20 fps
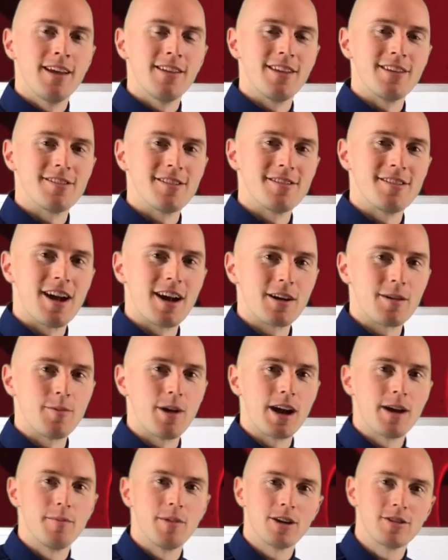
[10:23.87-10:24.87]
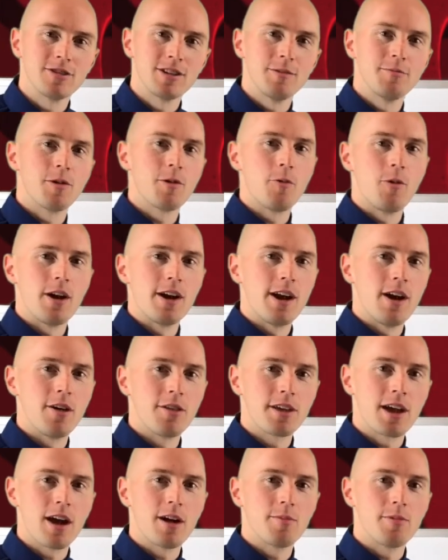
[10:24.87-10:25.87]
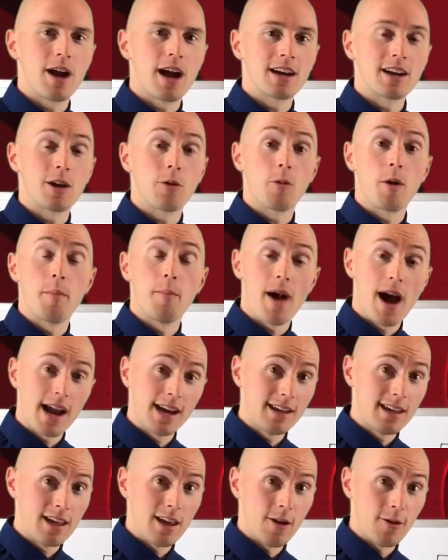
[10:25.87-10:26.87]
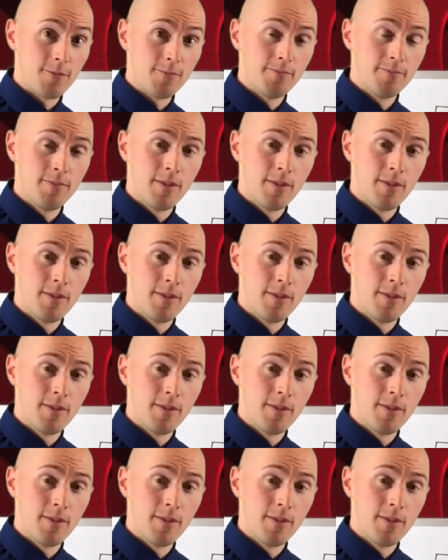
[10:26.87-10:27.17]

This is Dr. Brandon Buttry for OneHealth Chiropractic, reminding you